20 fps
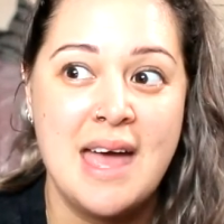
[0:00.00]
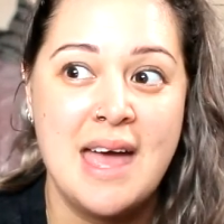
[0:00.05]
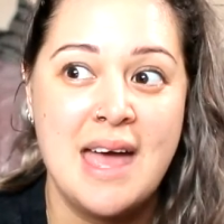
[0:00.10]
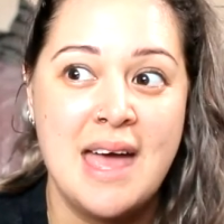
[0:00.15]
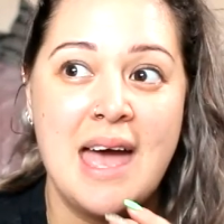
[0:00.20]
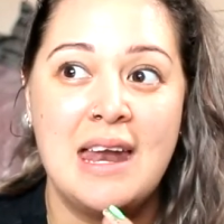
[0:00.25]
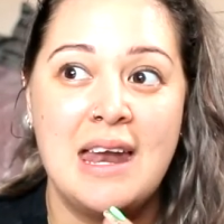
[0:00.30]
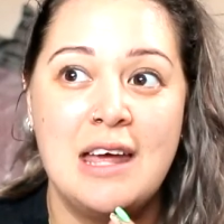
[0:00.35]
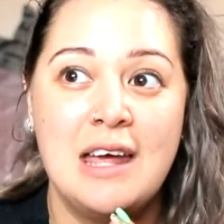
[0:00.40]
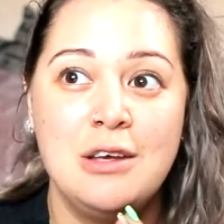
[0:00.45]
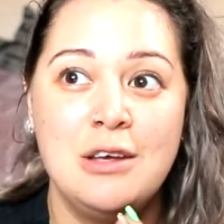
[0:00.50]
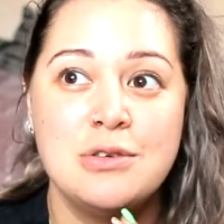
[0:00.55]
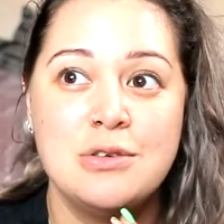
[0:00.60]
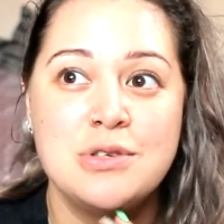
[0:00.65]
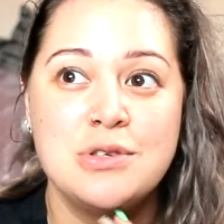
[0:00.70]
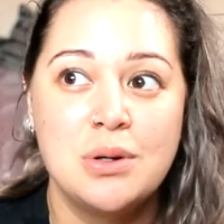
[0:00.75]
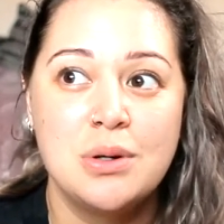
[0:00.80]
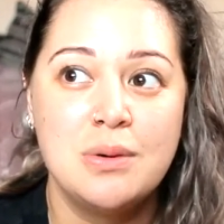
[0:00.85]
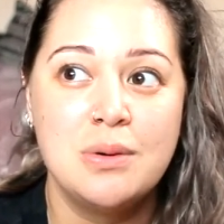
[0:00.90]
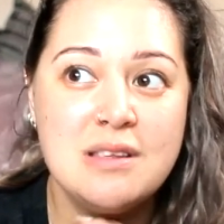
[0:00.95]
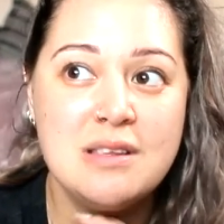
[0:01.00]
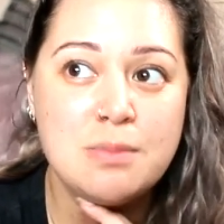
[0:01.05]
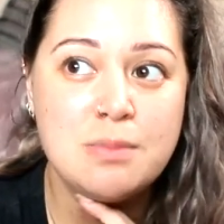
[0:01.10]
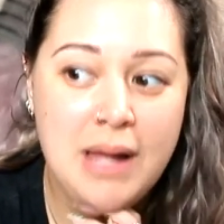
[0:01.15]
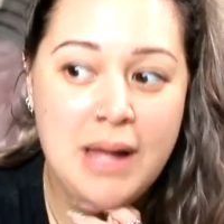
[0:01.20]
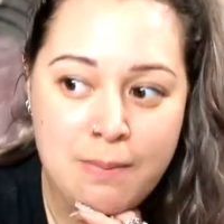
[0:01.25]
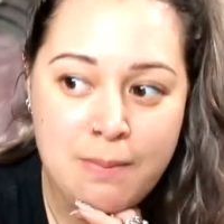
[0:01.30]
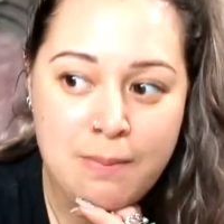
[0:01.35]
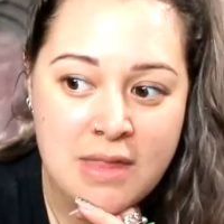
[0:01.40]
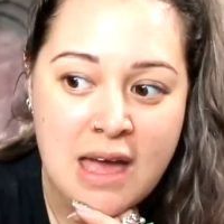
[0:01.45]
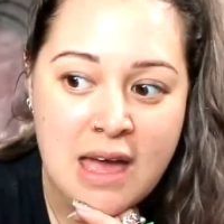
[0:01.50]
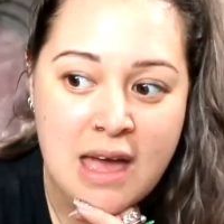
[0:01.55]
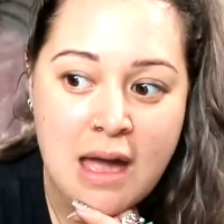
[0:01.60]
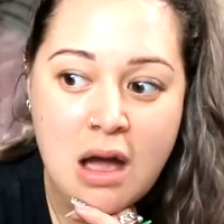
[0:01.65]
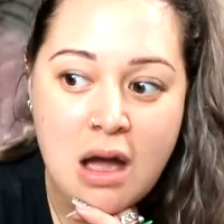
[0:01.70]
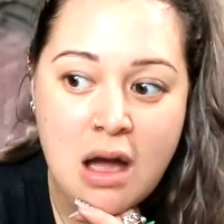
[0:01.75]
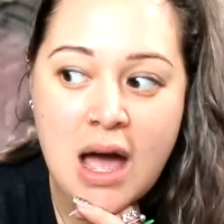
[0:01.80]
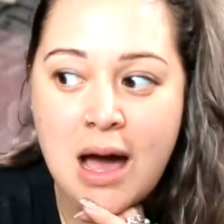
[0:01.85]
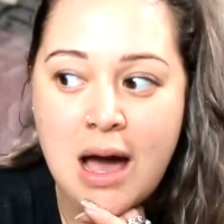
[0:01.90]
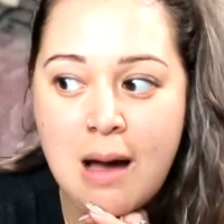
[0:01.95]
And I used to always blame that
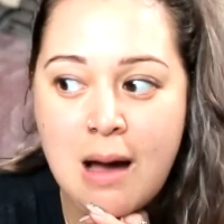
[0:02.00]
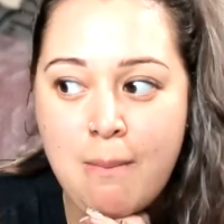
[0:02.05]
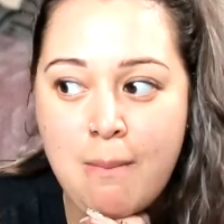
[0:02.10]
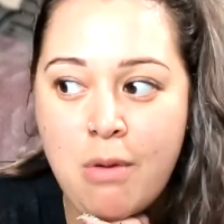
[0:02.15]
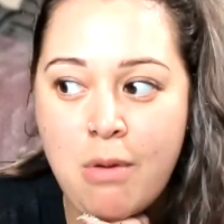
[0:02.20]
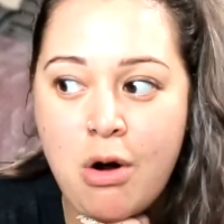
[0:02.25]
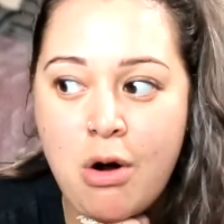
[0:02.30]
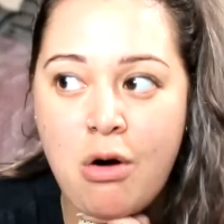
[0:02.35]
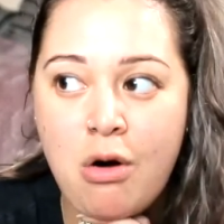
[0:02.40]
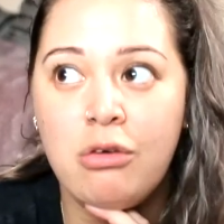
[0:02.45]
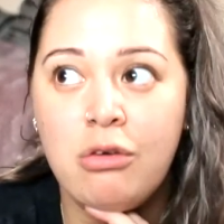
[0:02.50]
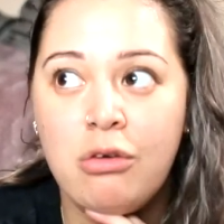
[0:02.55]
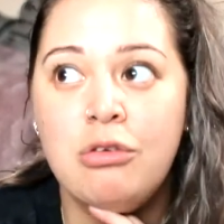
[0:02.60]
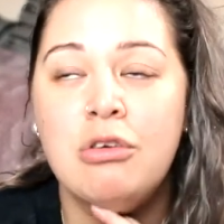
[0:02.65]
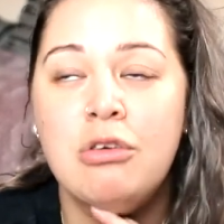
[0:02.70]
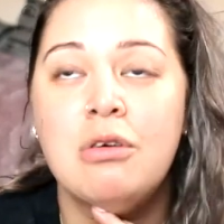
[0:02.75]
on